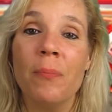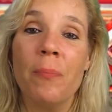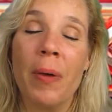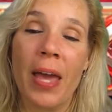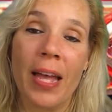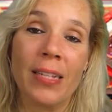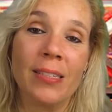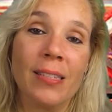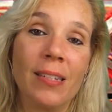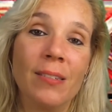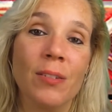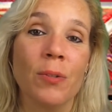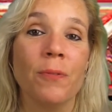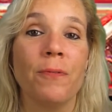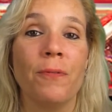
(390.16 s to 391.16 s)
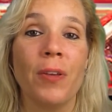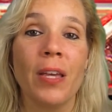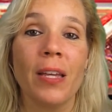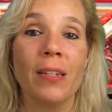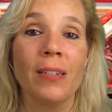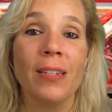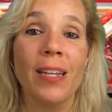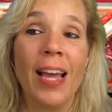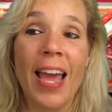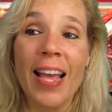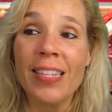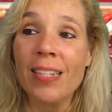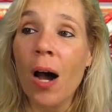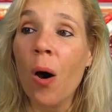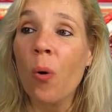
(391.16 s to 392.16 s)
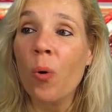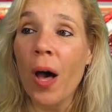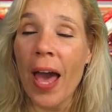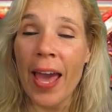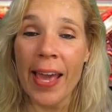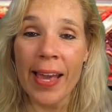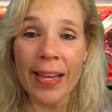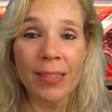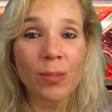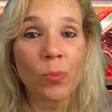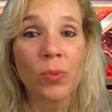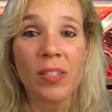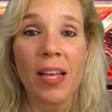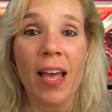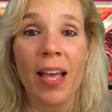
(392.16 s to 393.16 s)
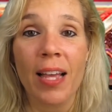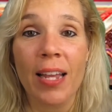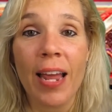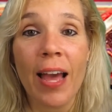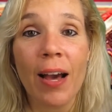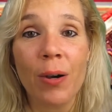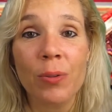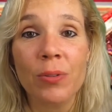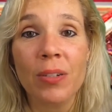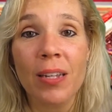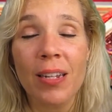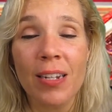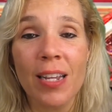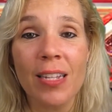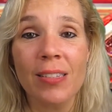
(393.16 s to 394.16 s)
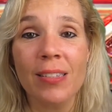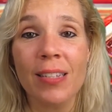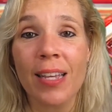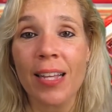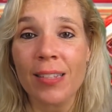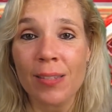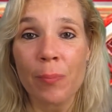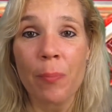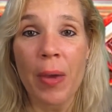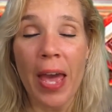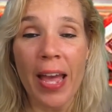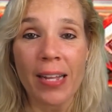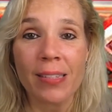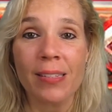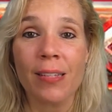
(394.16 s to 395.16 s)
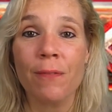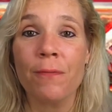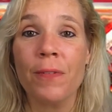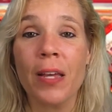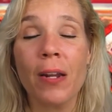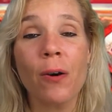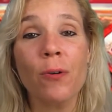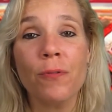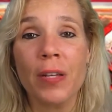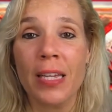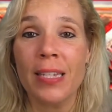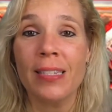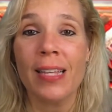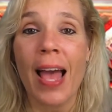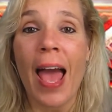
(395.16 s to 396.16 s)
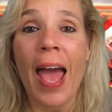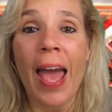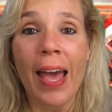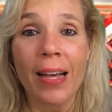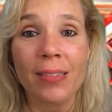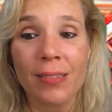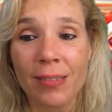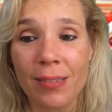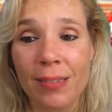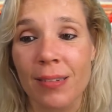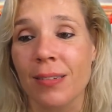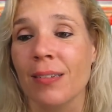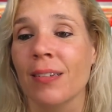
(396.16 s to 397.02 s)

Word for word: Pants that don't fit. His whole ass was hanging out. He needs to get some pants that fit over his ass.